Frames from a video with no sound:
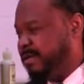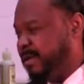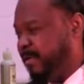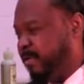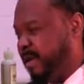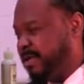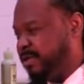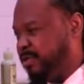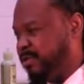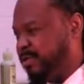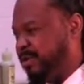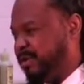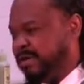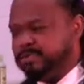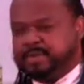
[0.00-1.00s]
Please come and
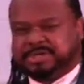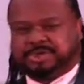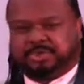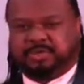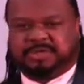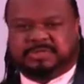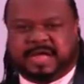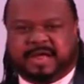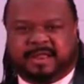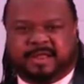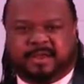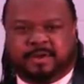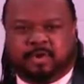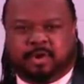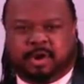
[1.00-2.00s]
rescue us out
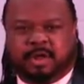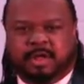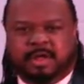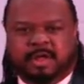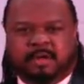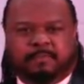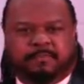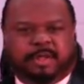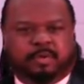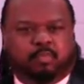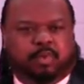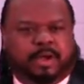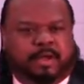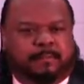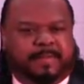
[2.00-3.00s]
of here, Lord. But
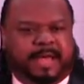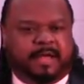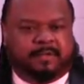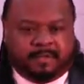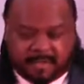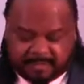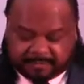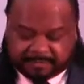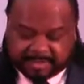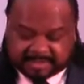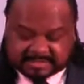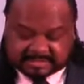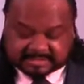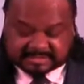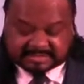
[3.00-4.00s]
what about
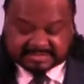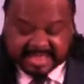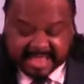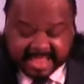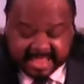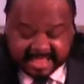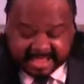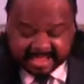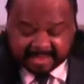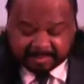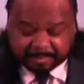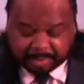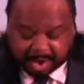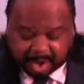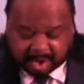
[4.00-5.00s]
the
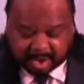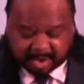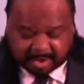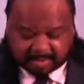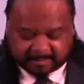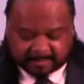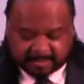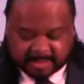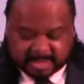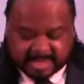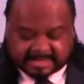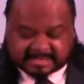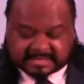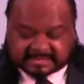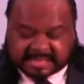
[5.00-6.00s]
singing part?
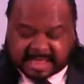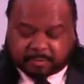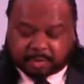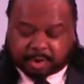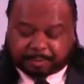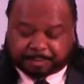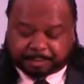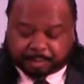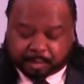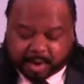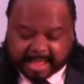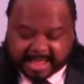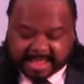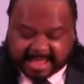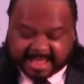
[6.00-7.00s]
It says they were
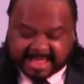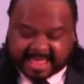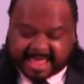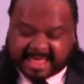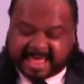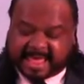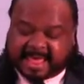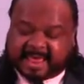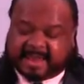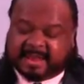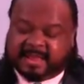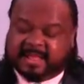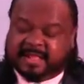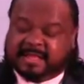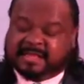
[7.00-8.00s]
praying
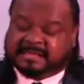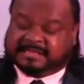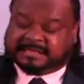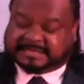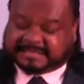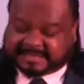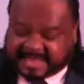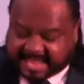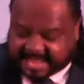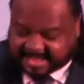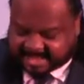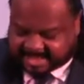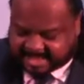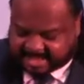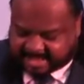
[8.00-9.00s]
and
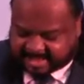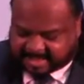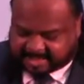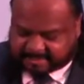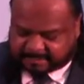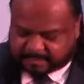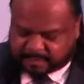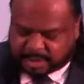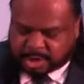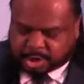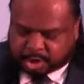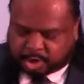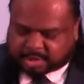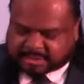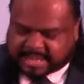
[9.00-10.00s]
singing.
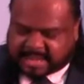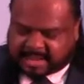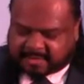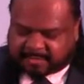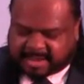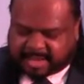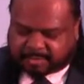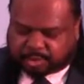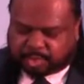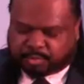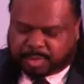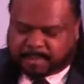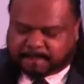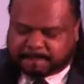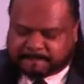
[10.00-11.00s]
You're telling me
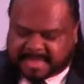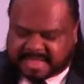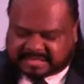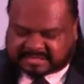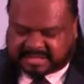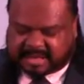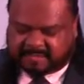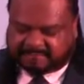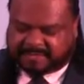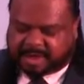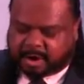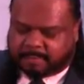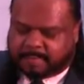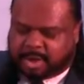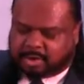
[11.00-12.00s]
through the midst of
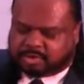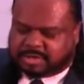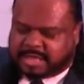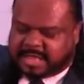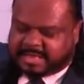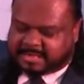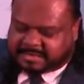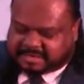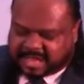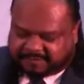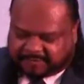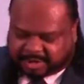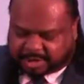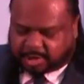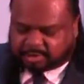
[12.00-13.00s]
their most
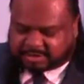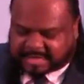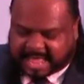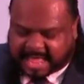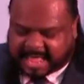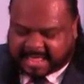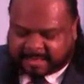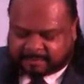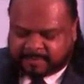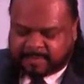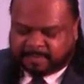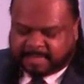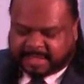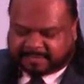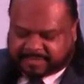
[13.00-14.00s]
difficult
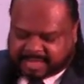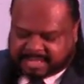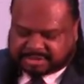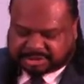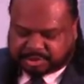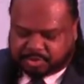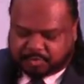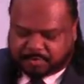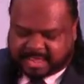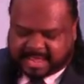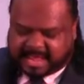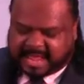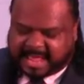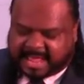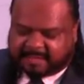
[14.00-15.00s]
time that these two
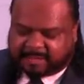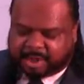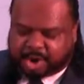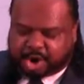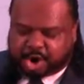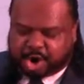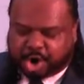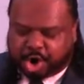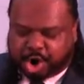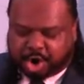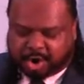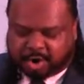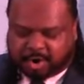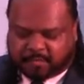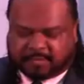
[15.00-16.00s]
men have the
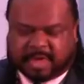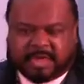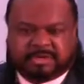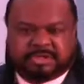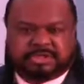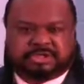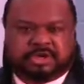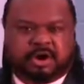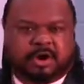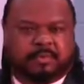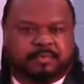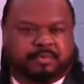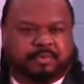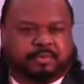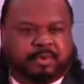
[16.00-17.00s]
nerve to
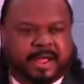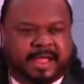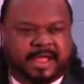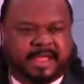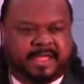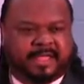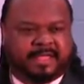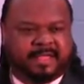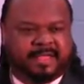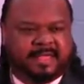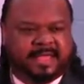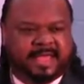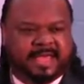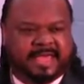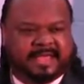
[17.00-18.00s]
start
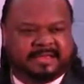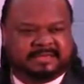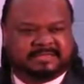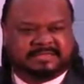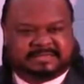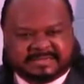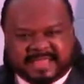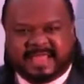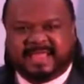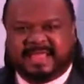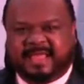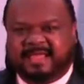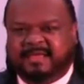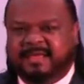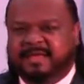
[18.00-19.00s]
praying and
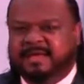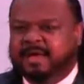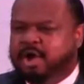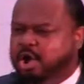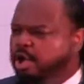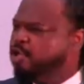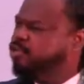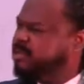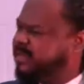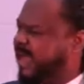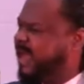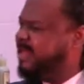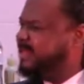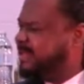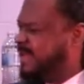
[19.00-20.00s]
singing? Who
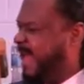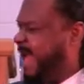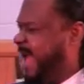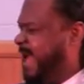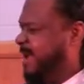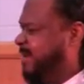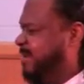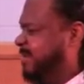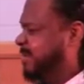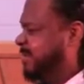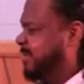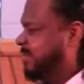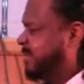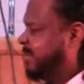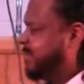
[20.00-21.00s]
does that?